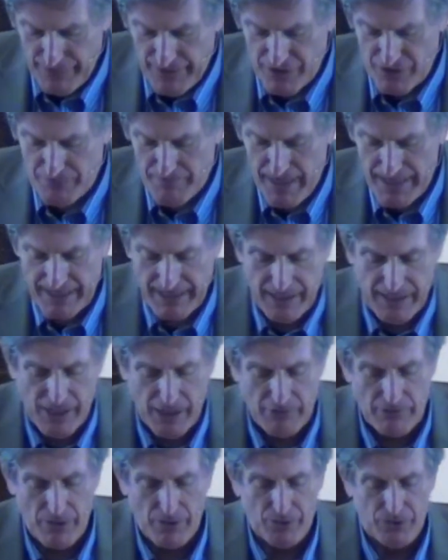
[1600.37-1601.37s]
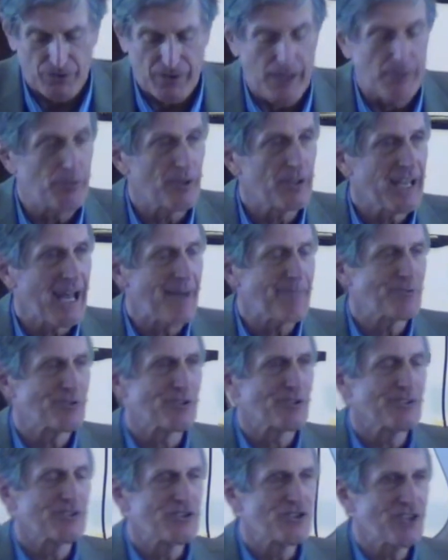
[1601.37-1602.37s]
finished making heroes that will
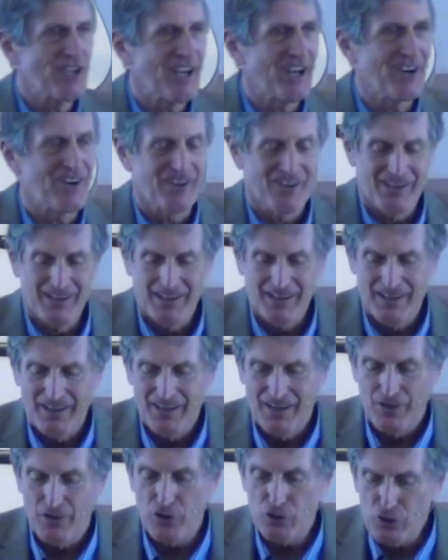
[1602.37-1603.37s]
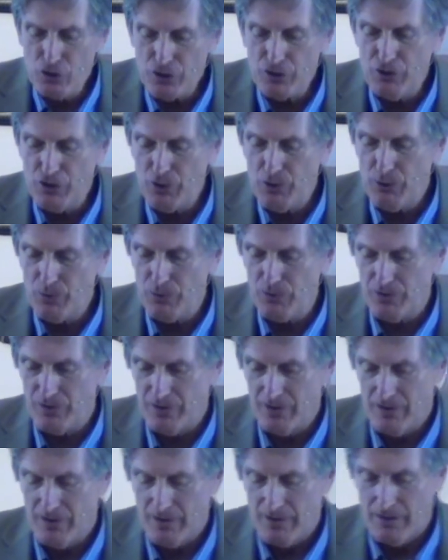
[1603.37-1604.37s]
capture and share the good news
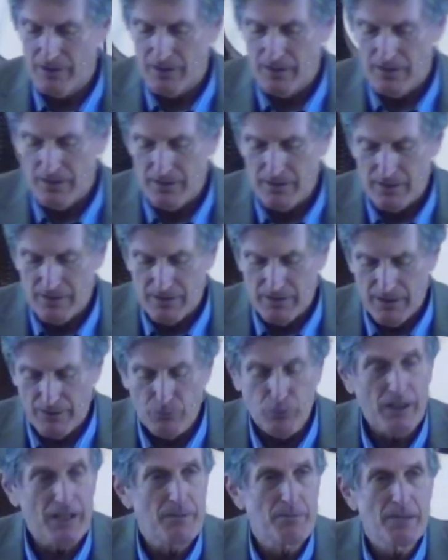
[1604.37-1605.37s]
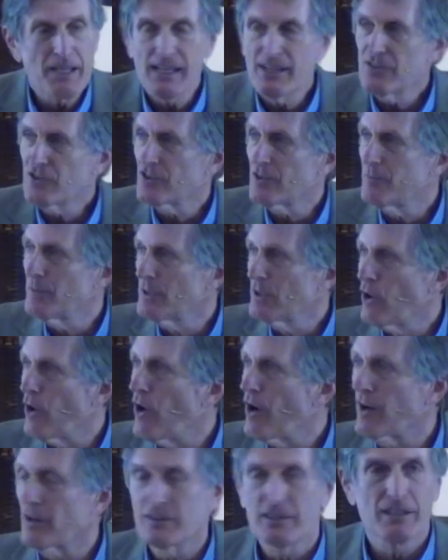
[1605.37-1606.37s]
of what it means to
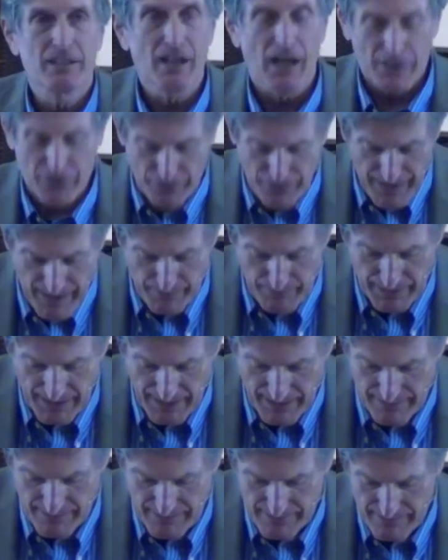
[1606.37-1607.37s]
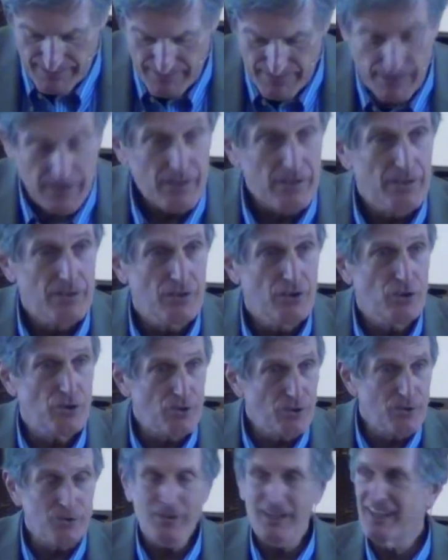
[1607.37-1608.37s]
belong to God's family.
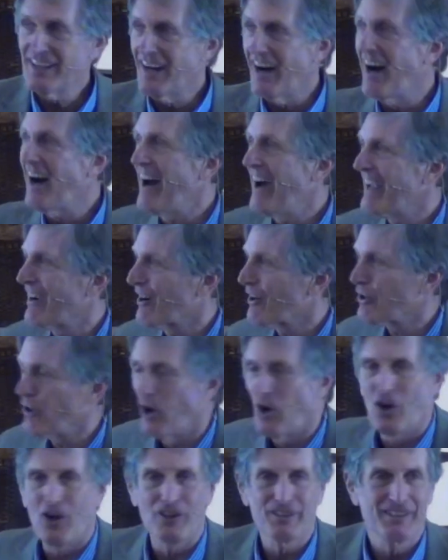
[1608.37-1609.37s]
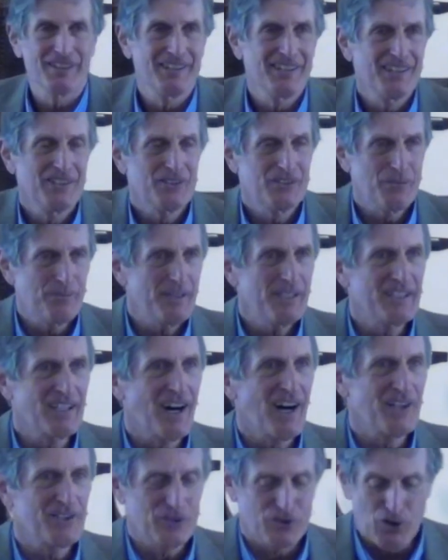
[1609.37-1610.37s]
You and I are called to be
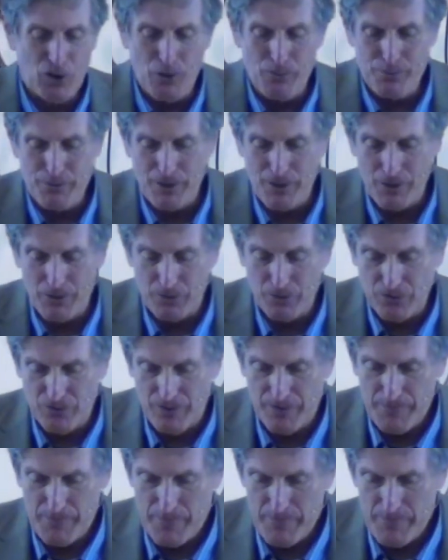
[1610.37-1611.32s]
God's GoPros.